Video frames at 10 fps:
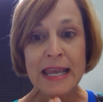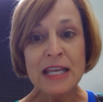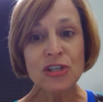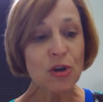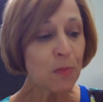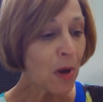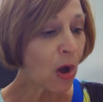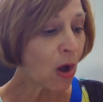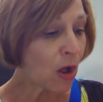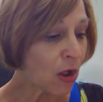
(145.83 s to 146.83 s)
So
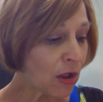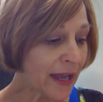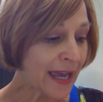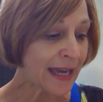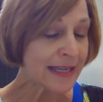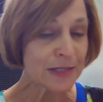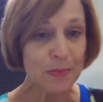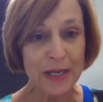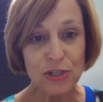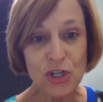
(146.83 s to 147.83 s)
Paul has
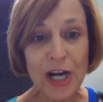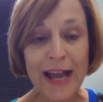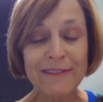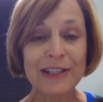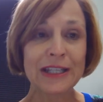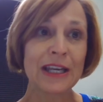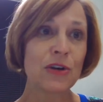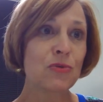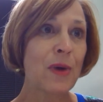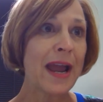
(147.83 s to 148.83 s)
been traveling
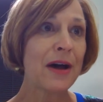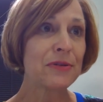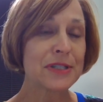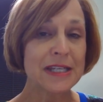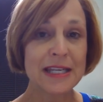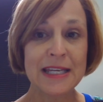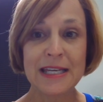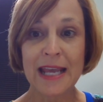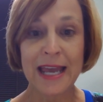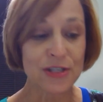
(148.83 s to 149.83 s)
around.
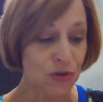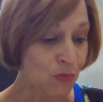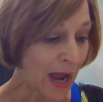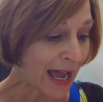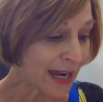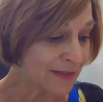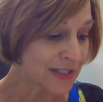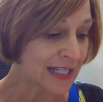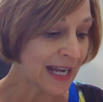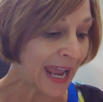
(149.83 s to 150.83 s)
He has arrived
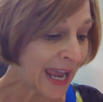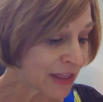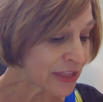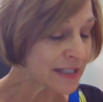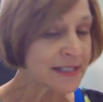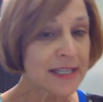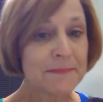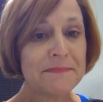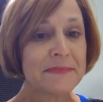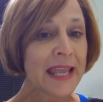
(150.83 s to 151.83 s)
in Athens,
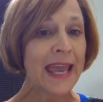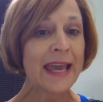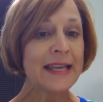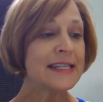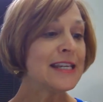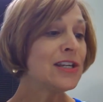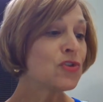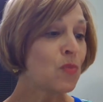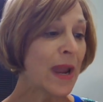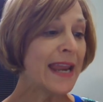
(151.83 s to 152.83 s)
and he's
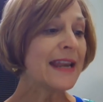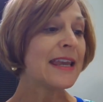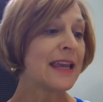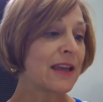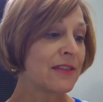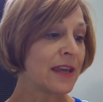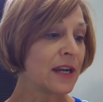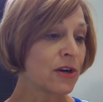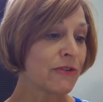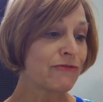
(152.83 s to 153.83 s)
waiting
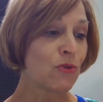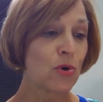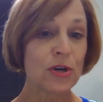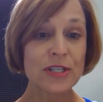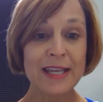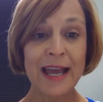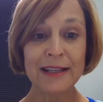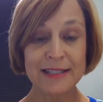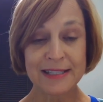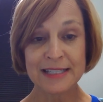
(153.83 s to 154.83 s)
there for
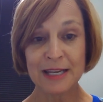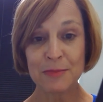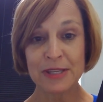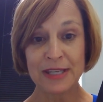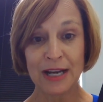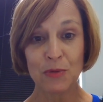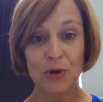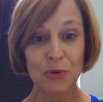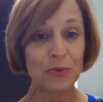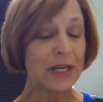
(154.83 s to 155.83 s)
Silas and Timothy. And I want
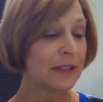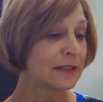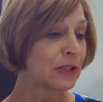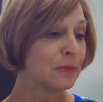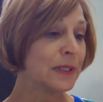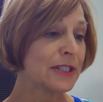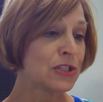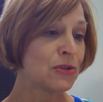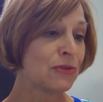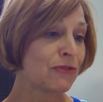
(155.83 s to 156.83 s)
to read a little bit
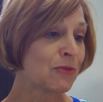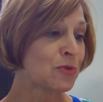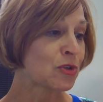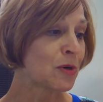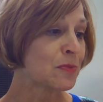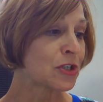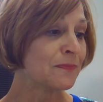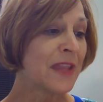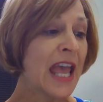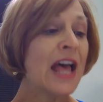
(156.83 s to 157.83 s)
too from Scripture.
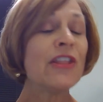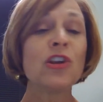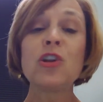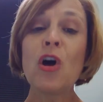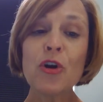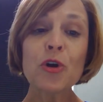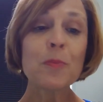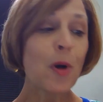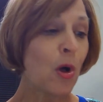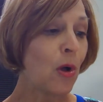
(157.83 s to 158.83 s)
The longer
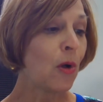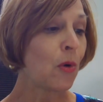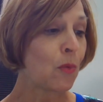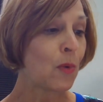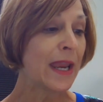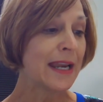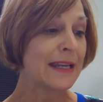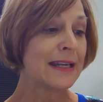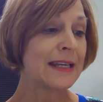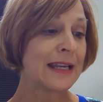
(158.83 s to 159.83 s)
Paul
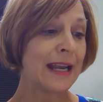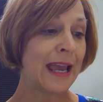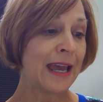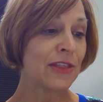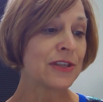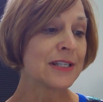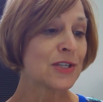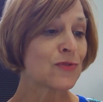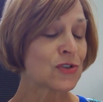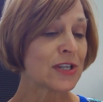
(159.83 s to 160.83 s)
waited in Athens
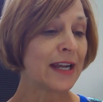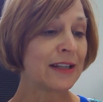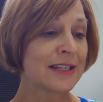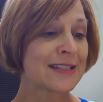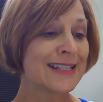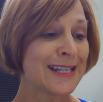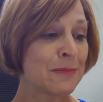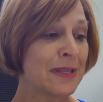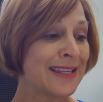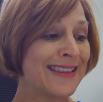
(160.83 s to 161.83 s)
for Silas and
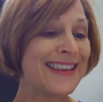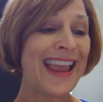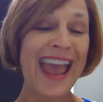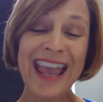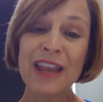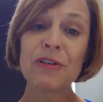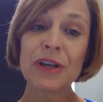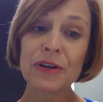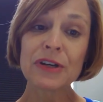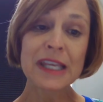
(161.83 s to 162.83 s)
Timothy, the
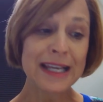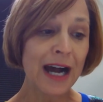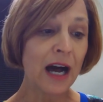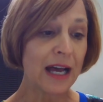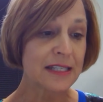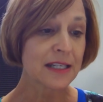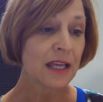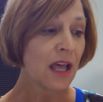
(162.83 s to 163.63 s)
angrier he got.